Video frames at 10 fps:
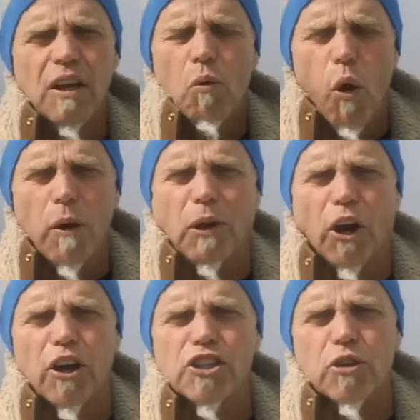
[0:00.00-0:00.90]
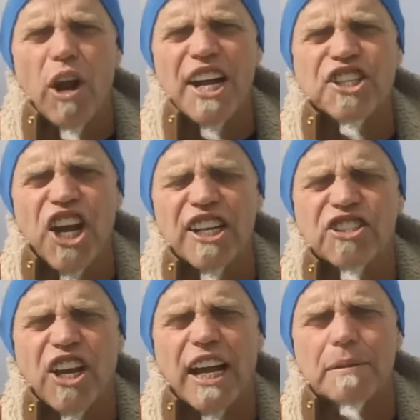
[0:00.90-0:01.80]
Warm currents do not
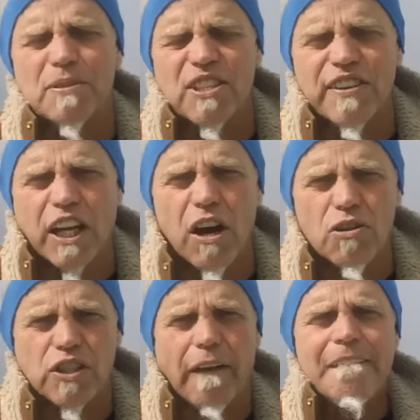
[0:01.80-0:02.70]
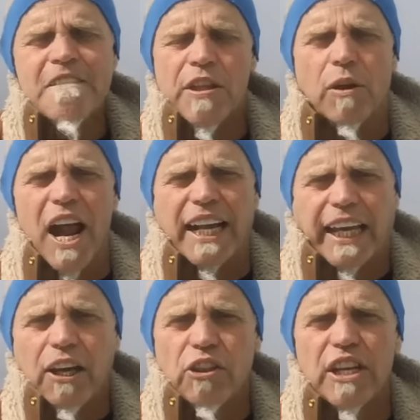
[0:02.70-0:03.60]
genocide the Pacific Ocean. They do not
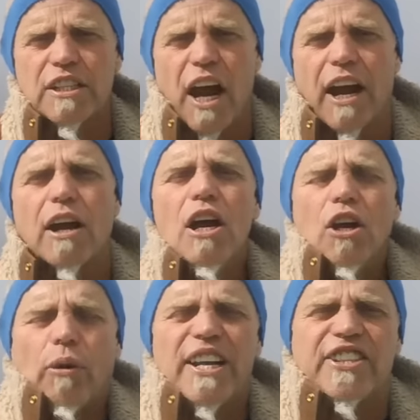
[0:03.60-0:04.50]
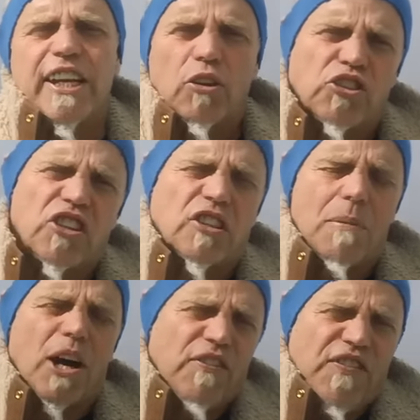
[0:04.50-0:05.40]
kill the entire greatest
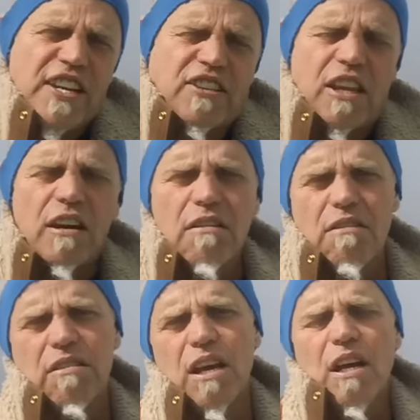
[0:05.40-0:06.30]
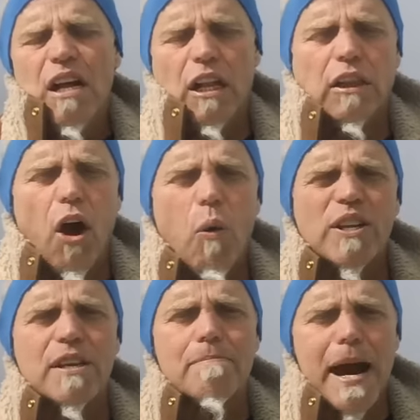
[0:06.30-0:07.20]
ecosystem on the face of the earth. Hello, what
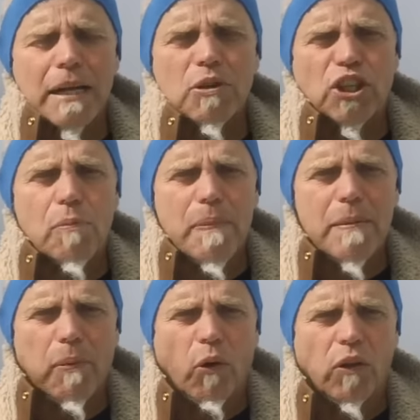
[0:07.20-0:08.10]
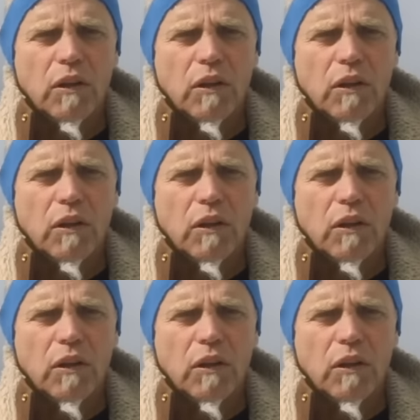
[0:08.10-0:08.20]
does it matter with you people?